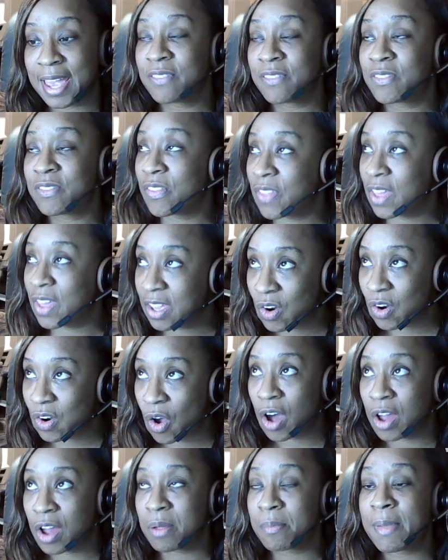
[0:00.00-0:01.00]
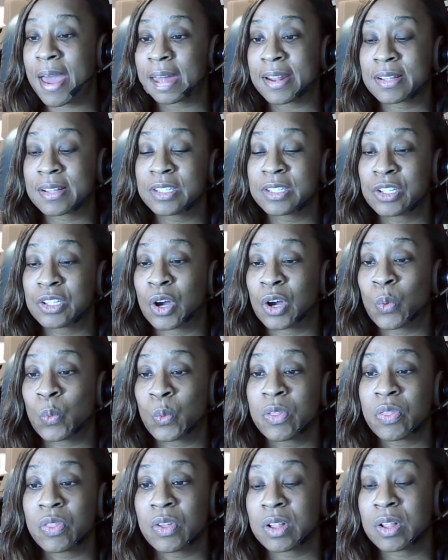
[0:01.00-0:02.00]
and they can automatically go with the
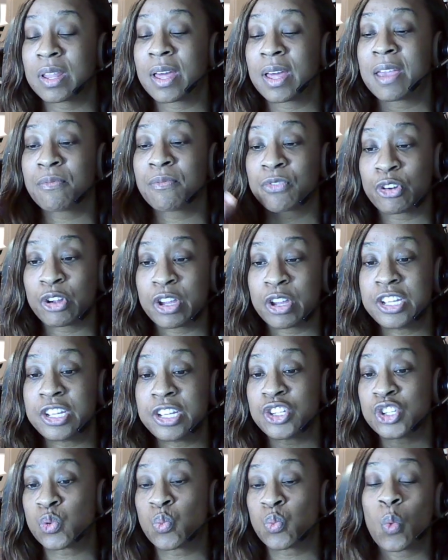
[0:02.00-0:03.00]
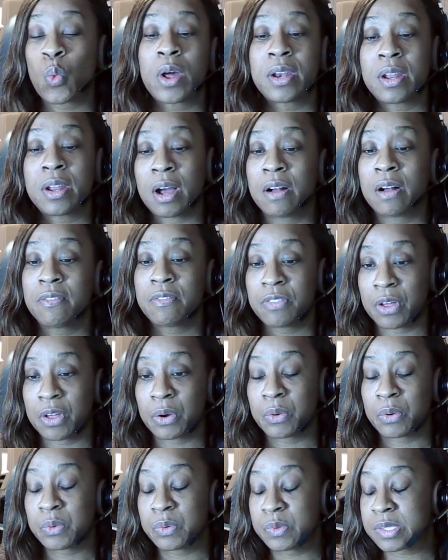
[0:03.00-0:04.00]
claim for each one of
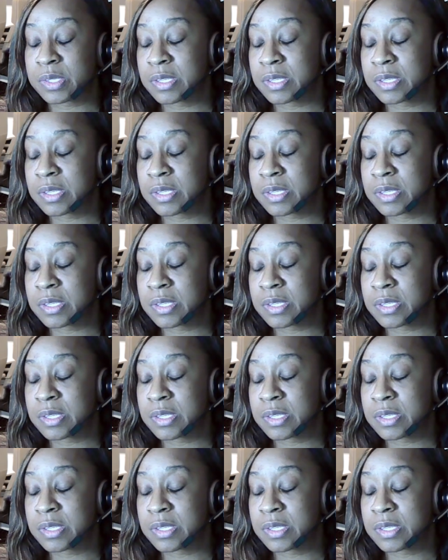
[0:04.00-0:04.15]
those